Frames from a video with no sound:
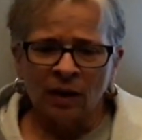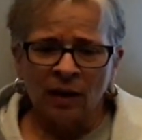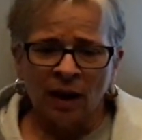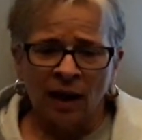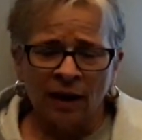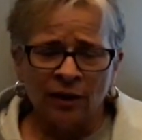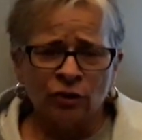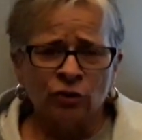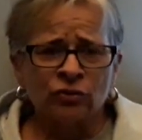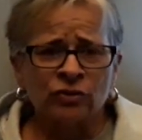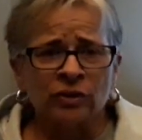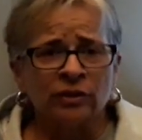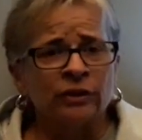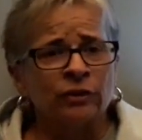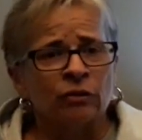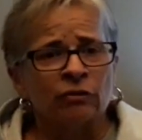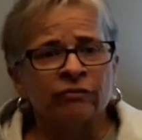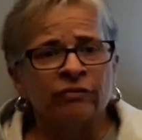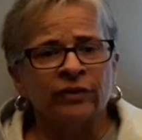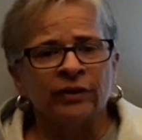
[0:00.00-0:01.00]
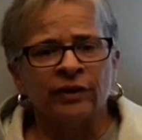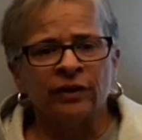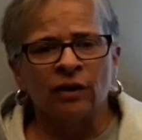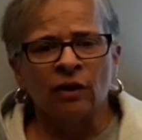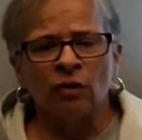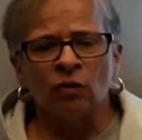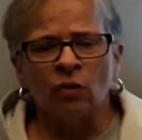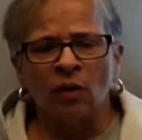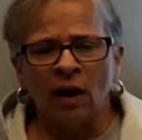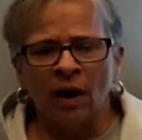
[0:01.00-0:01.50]
I used a lyric
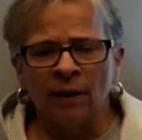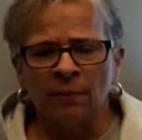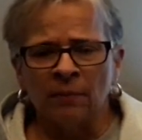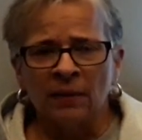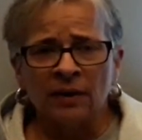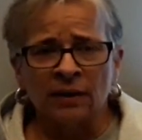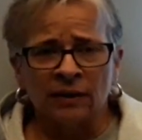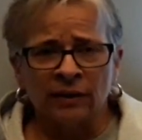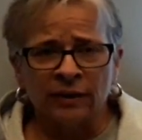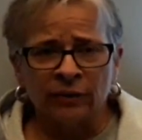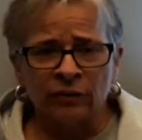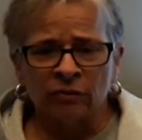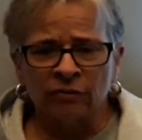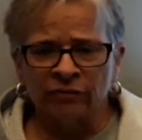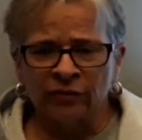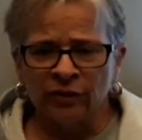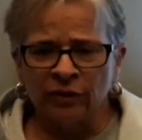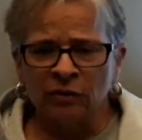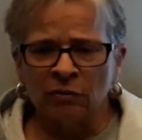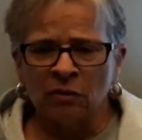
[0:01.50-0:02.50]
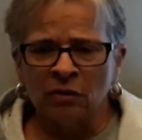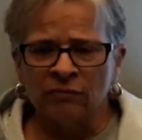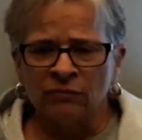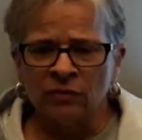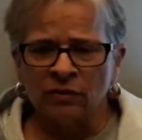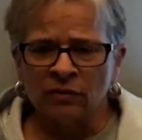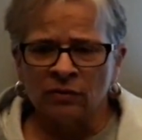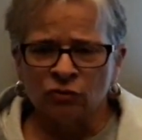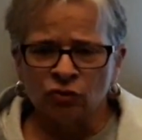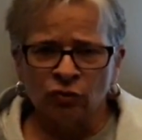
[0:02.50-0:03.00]
video. I made a lyric video of
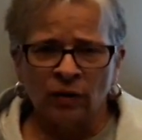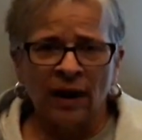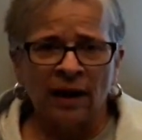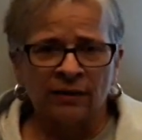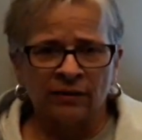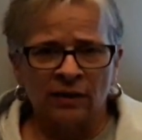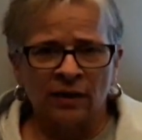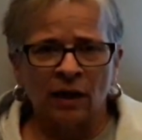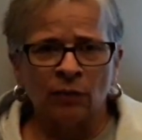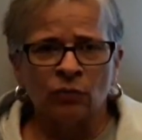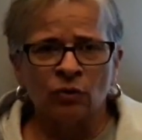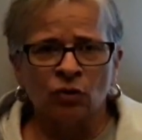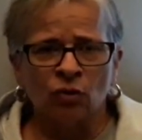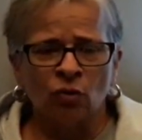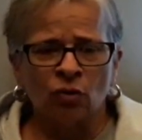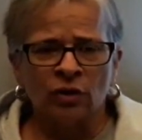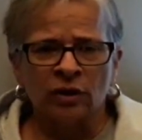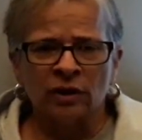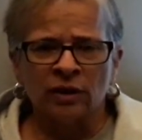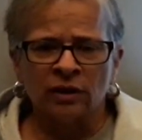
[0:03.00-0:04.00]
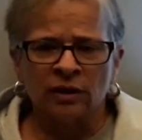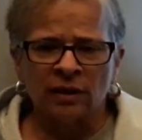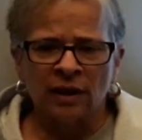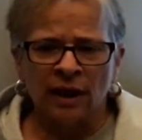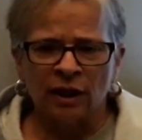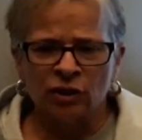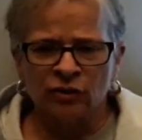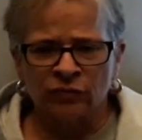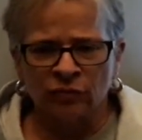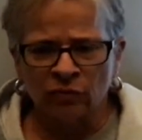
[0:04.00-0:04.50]
the track that I recorded in
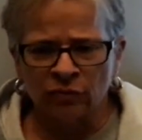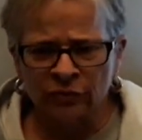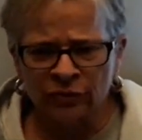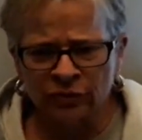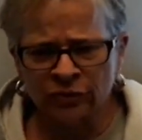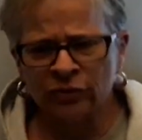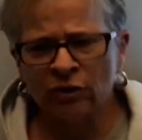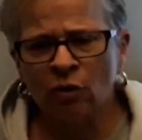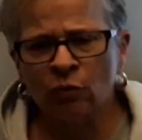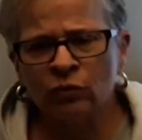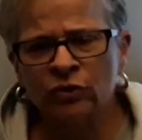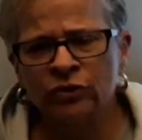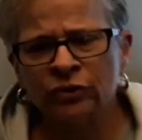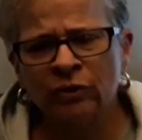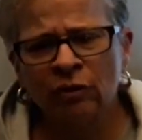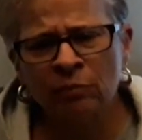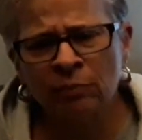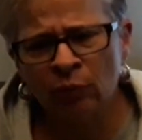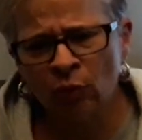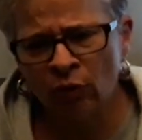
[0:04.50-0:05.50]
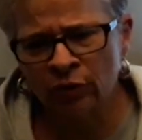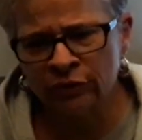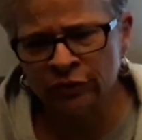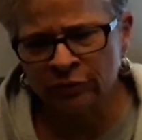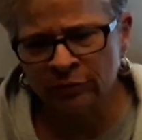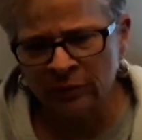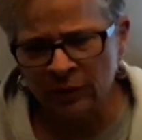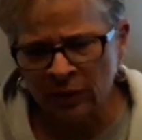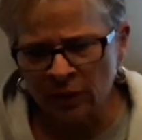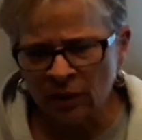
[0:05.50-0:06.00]
Nashville. This song was so important
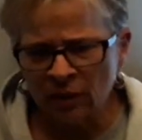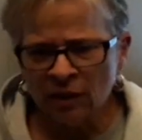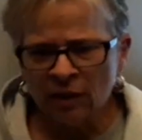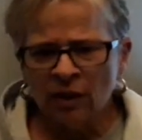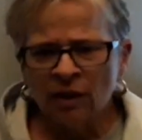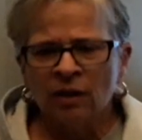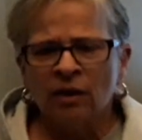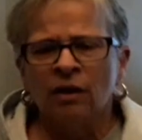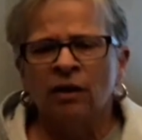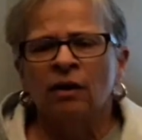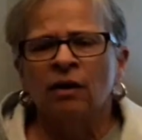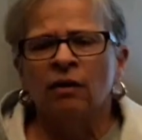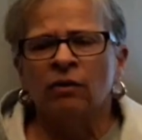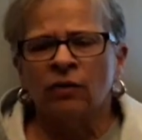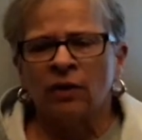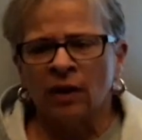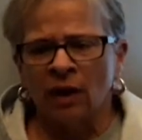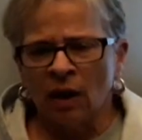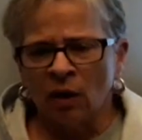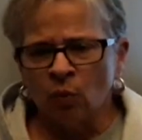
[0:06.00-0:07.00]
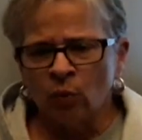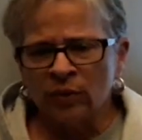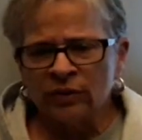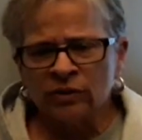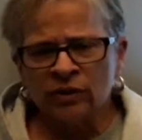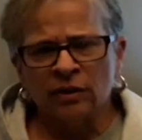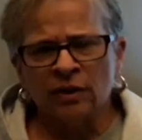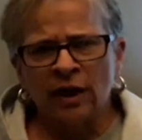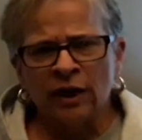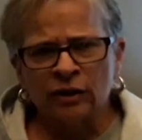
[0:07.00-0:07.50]
to me that I went
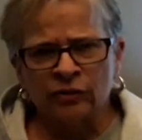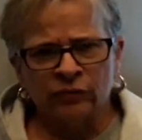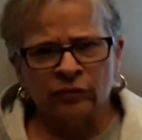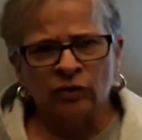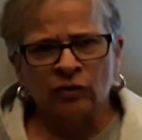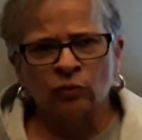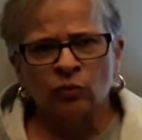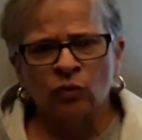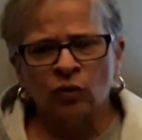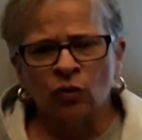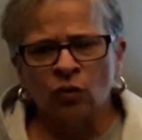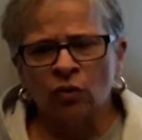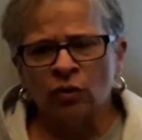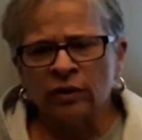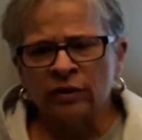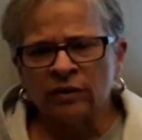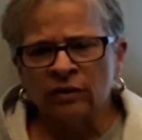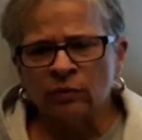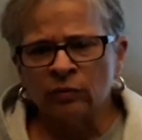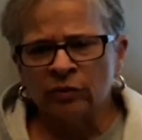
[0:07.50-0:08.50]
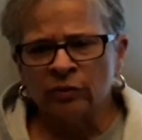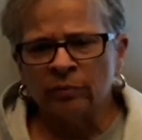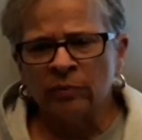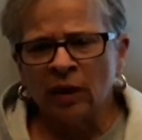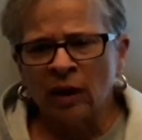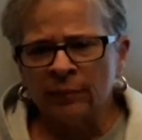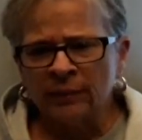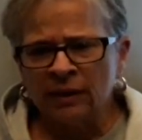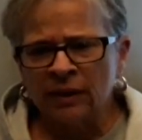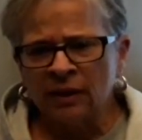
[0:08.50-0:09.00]
to Nashville and recorded it with
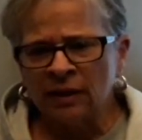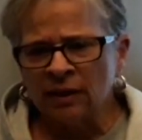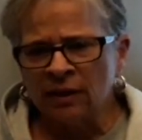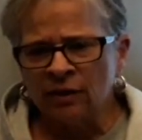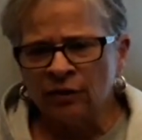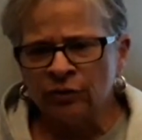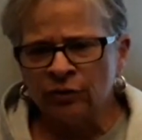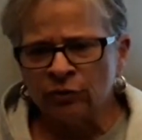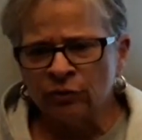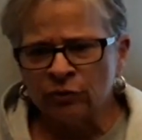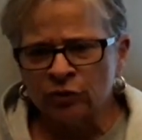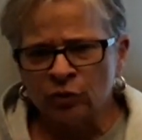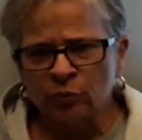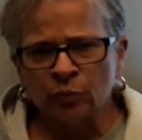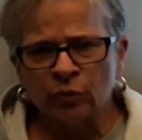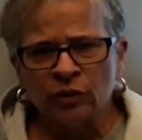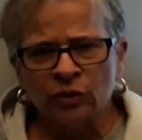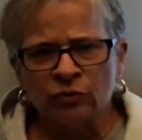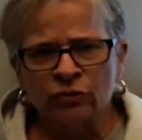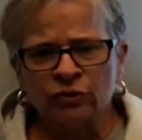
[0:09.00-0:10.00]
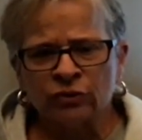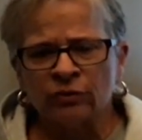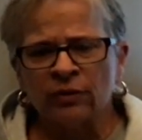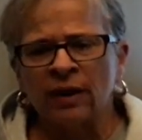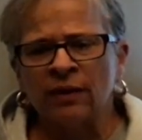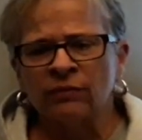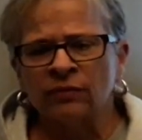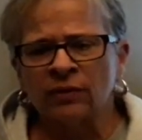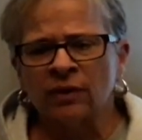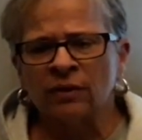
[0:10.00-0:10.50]
Bobby King, who is a producer
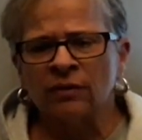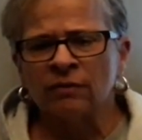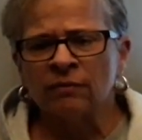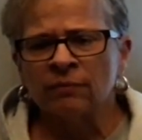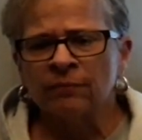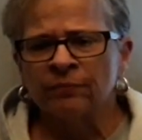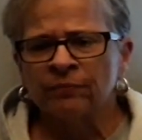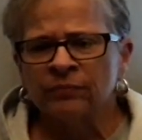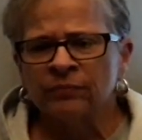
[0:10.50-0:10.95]
out there,